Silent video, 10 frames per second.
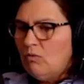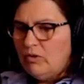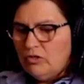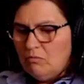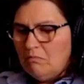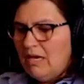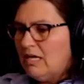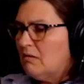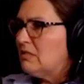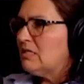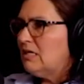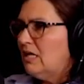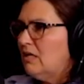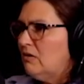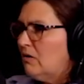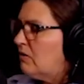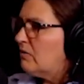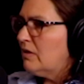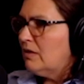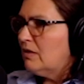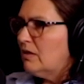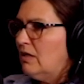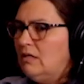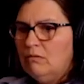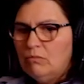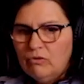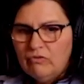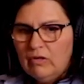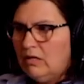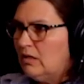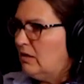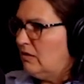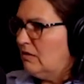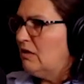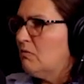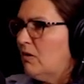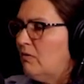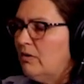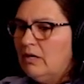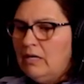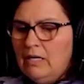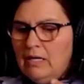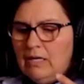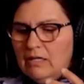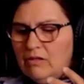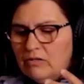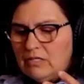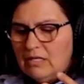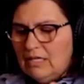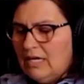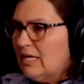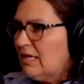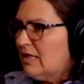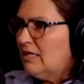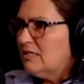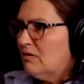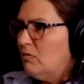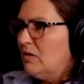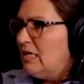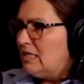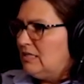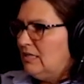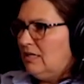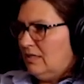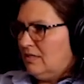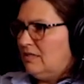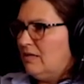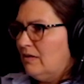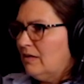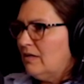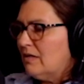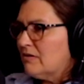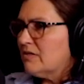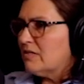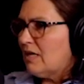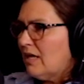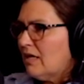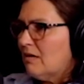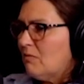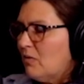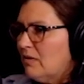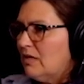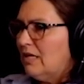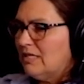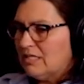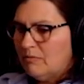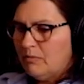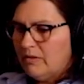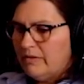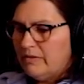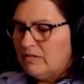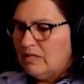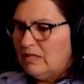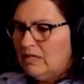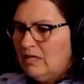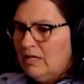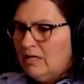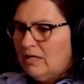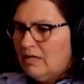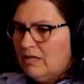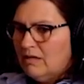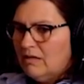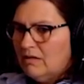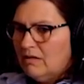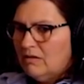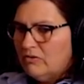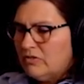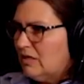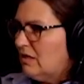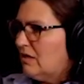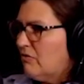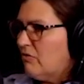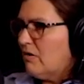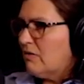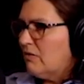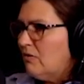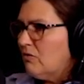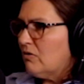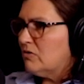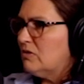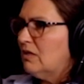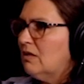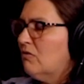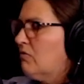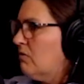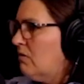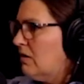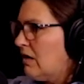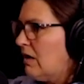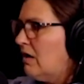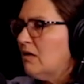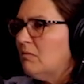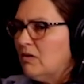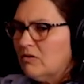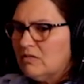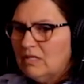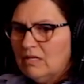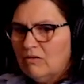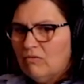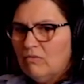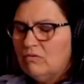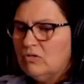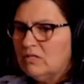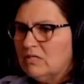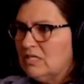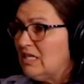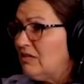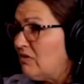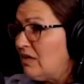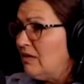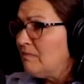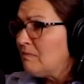When you make a mistake, you own it and you move on and you keep going. There's a lot of things that we're not seeing necessarily in our society anymore in the last couple of years. And you're seeing it through our youth. You're seeing it through our economy. You're seeing it through just TV.